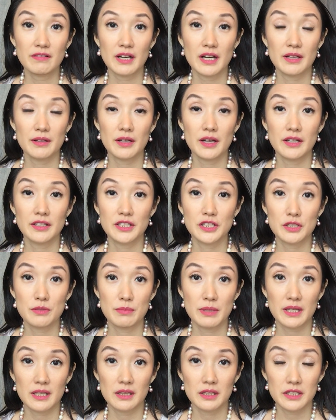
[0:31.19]
I, I need to
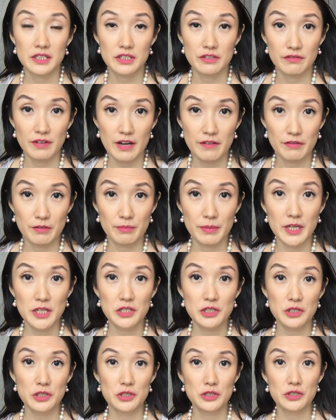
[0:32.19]
make a list of
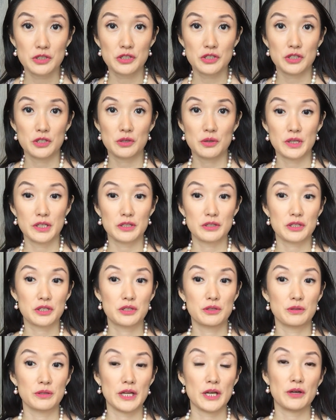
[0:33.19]
affirmations. You know, I need to
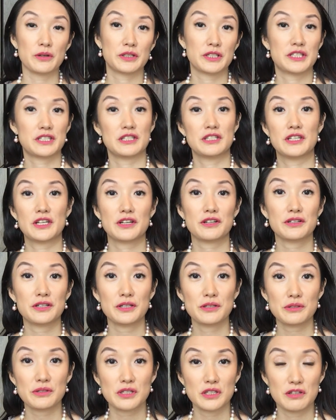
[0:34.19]
create all these
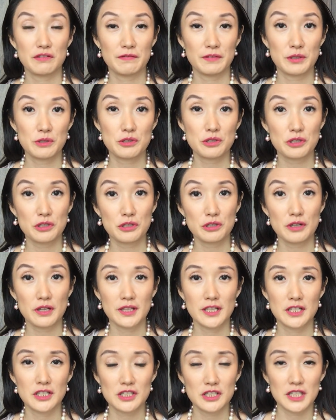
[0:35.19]
scenarios in the future
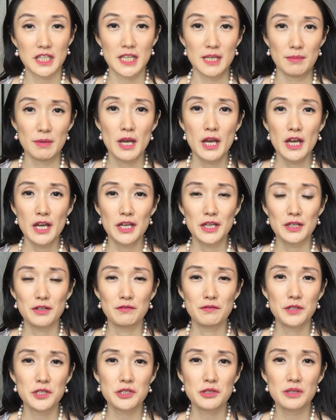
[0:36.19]
and then just keep, you know,
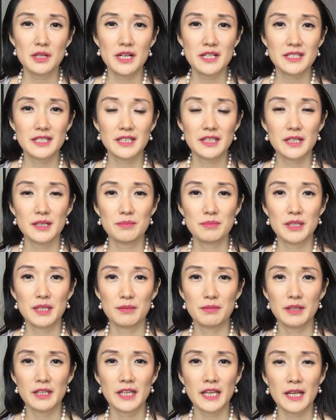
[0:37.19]
visualizing them,
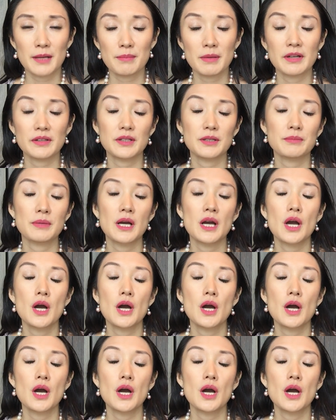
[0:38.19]
keep thinking about them.